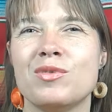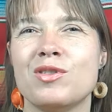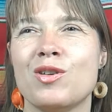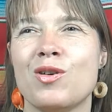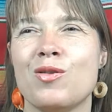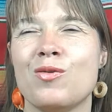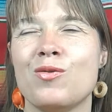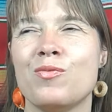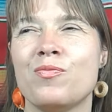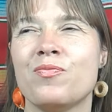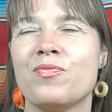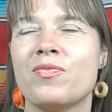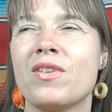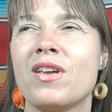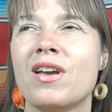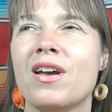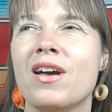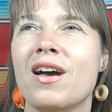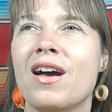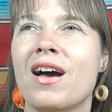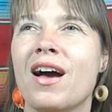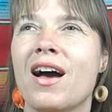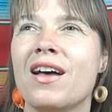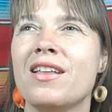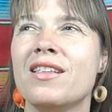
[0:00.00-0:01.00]
So
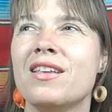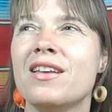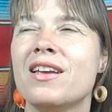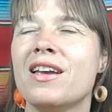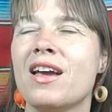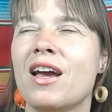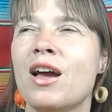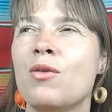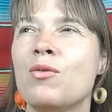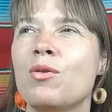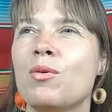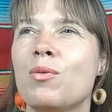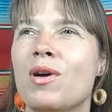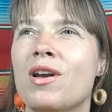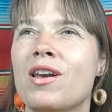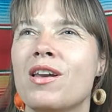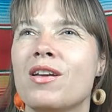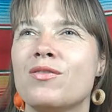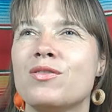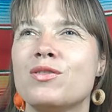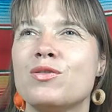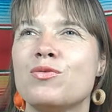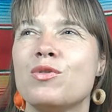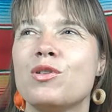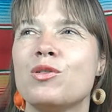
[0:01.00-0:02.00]
I think everyone
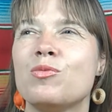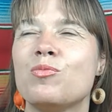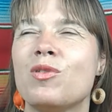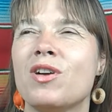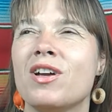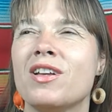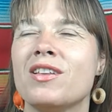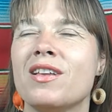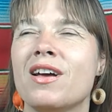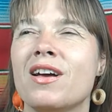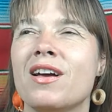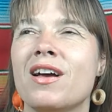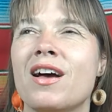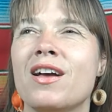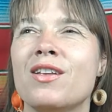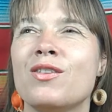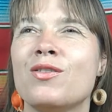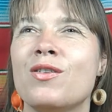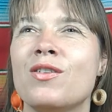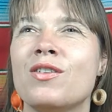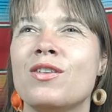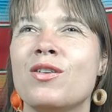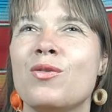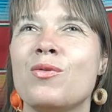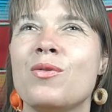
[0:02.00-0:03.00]
loves sweet bread. I
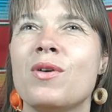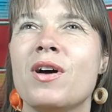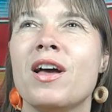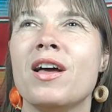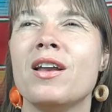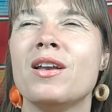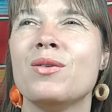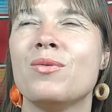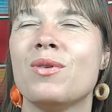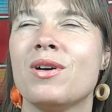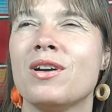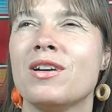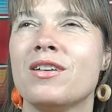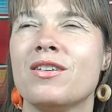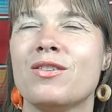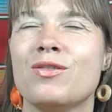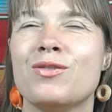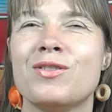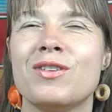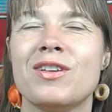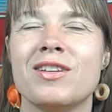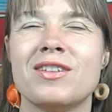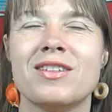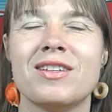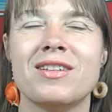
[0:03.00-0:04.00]
don't know anyone
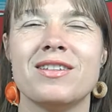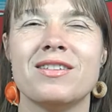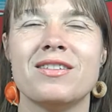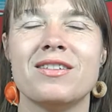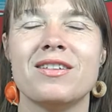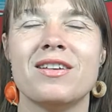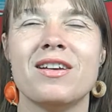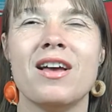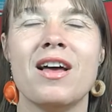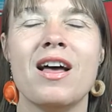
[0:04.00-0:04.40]
who doesn't.